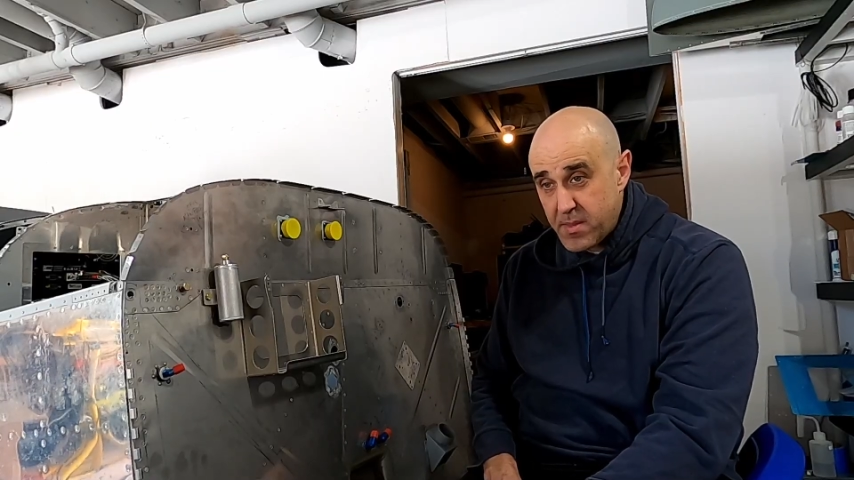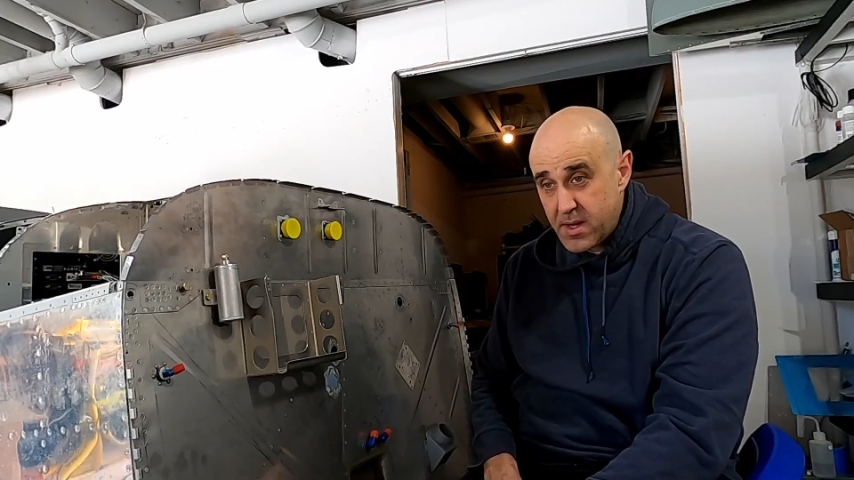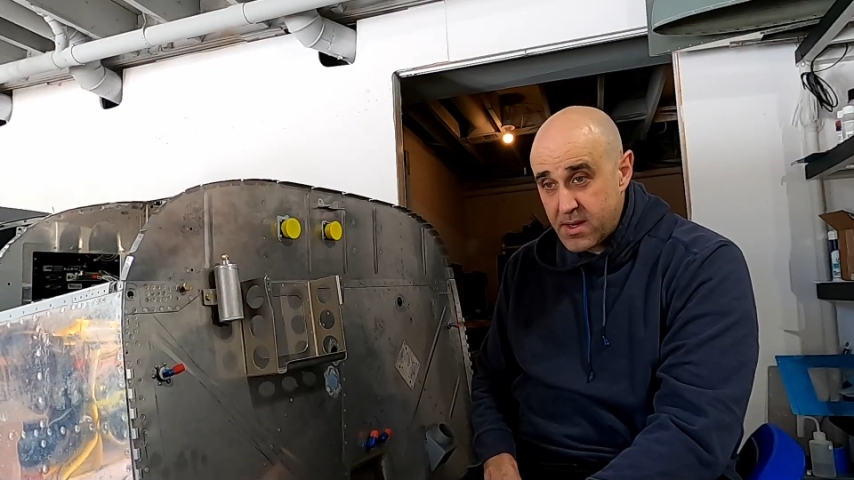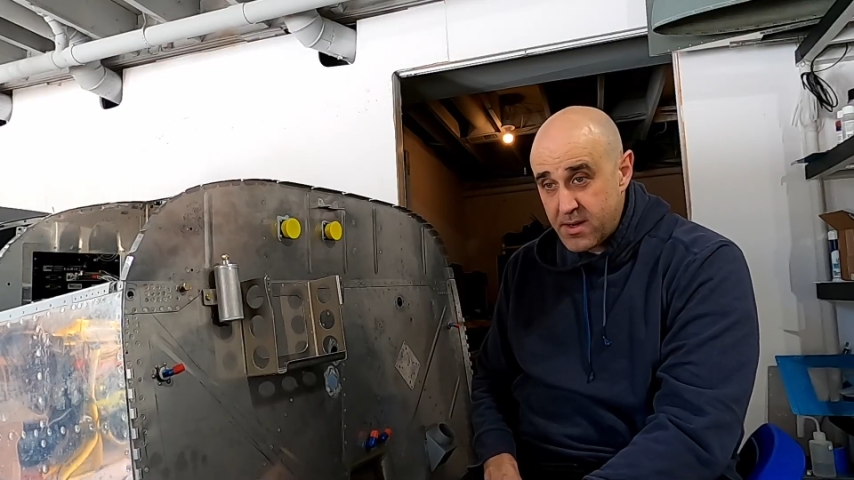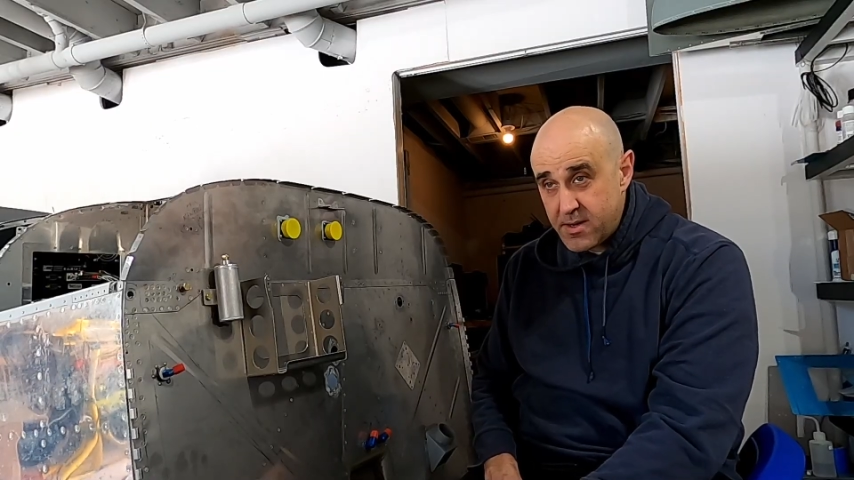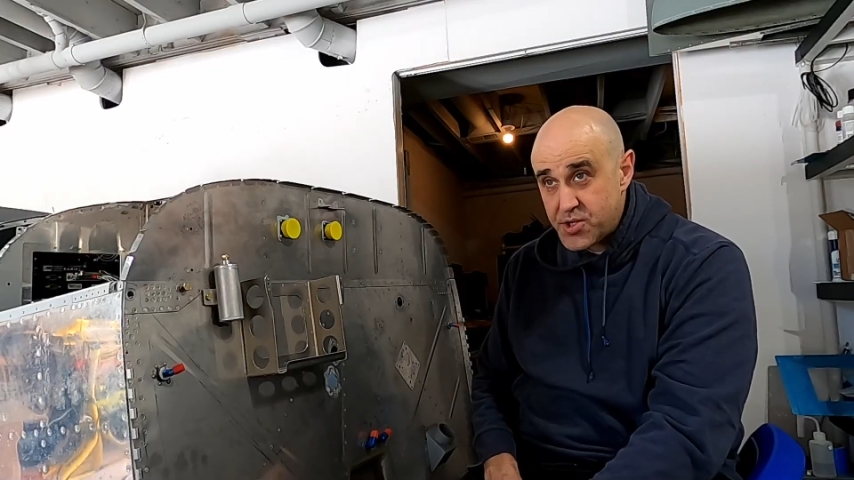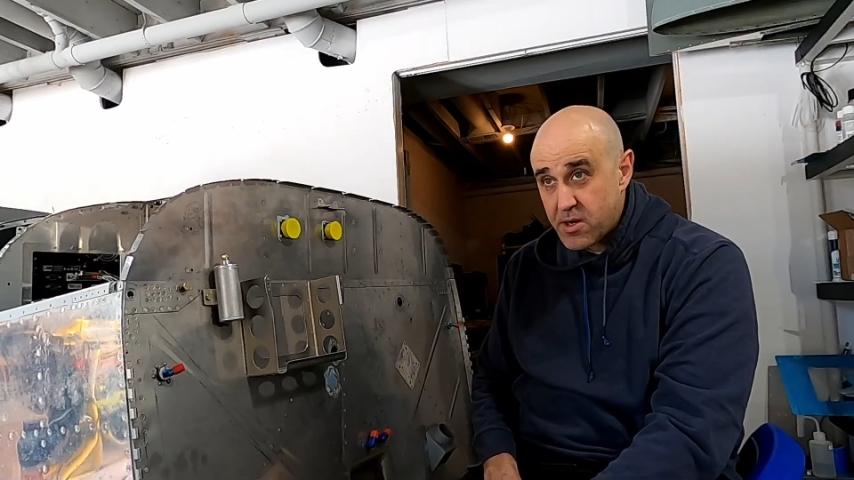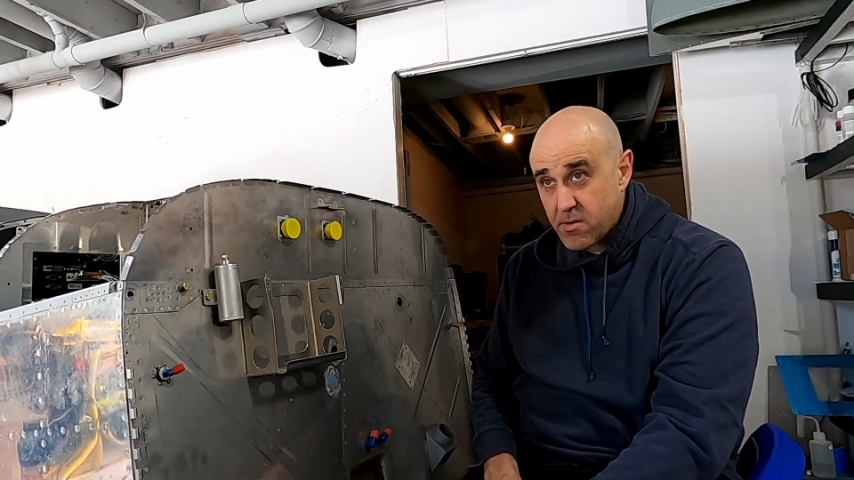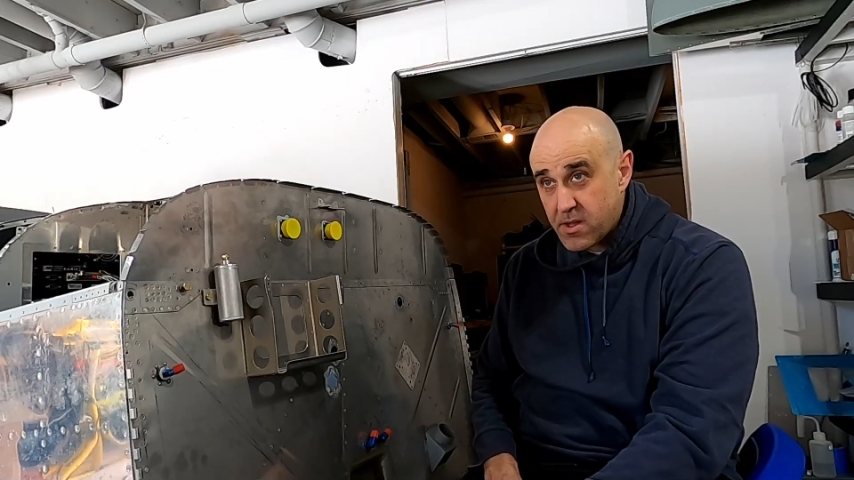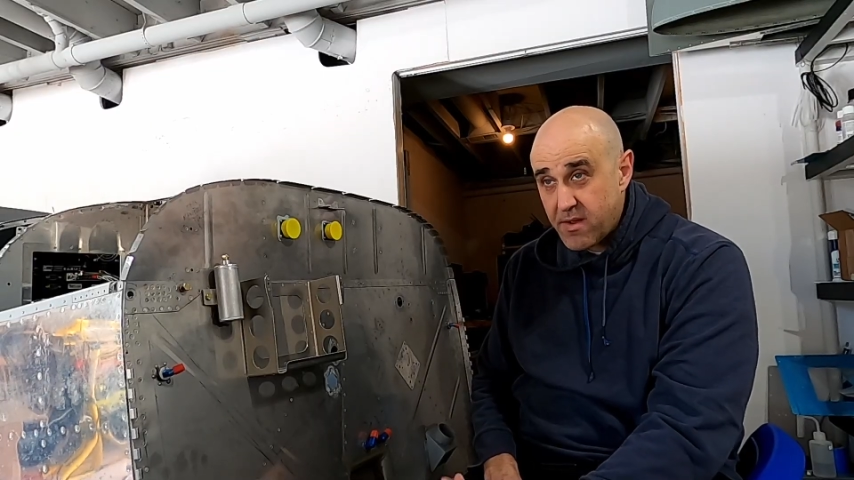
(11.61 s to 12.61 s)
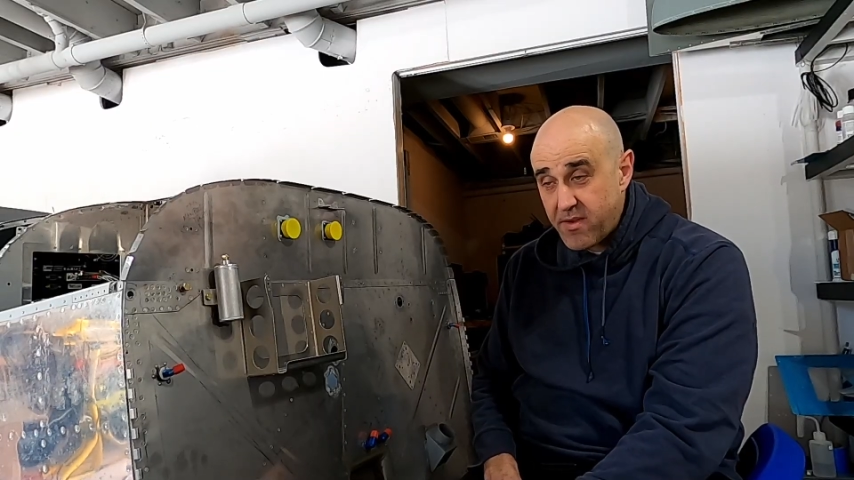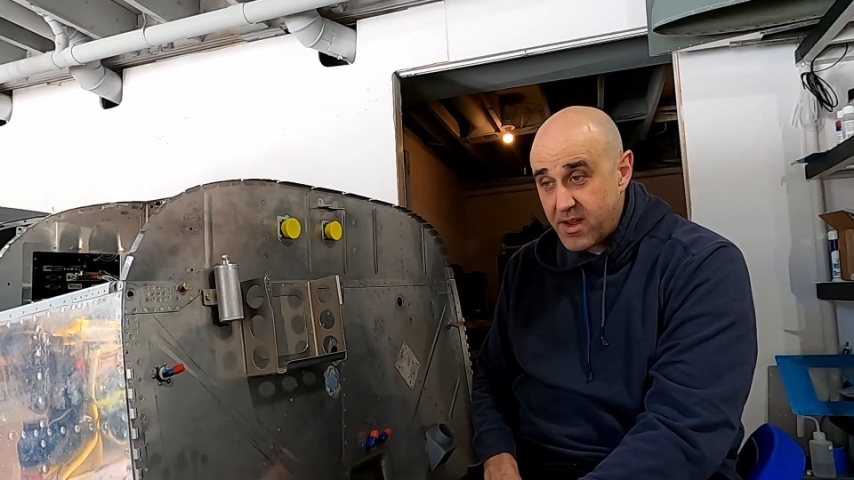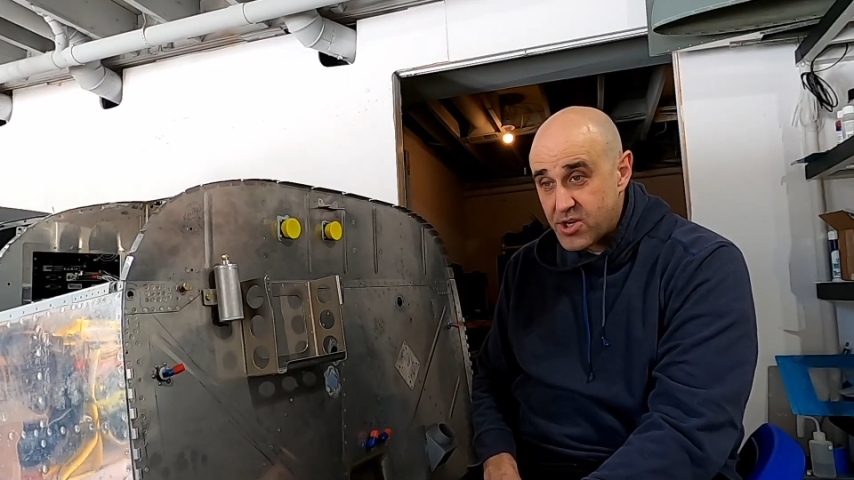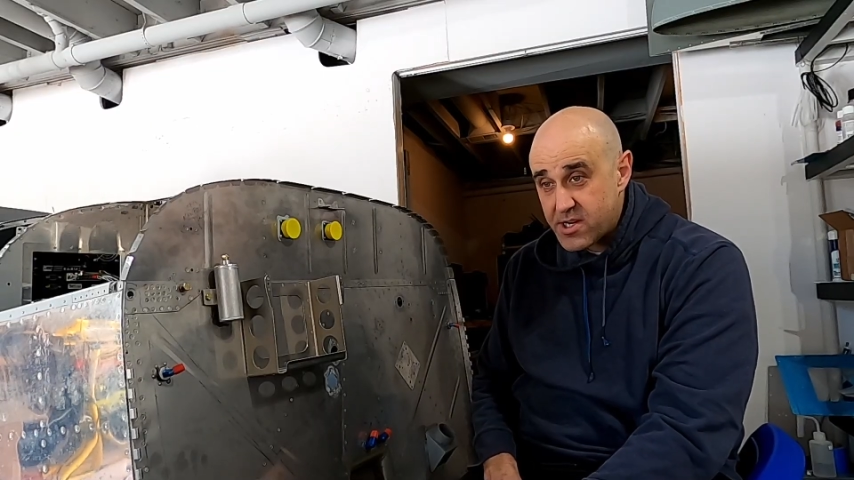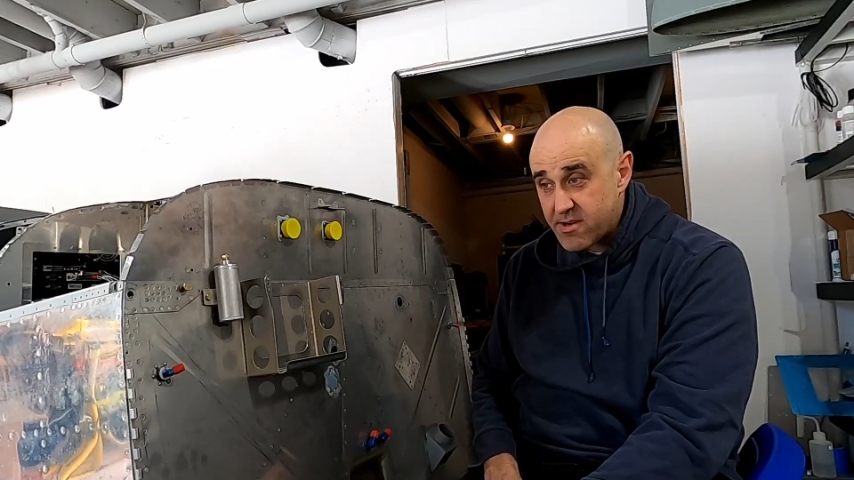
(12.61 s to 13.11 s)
been in a general aviation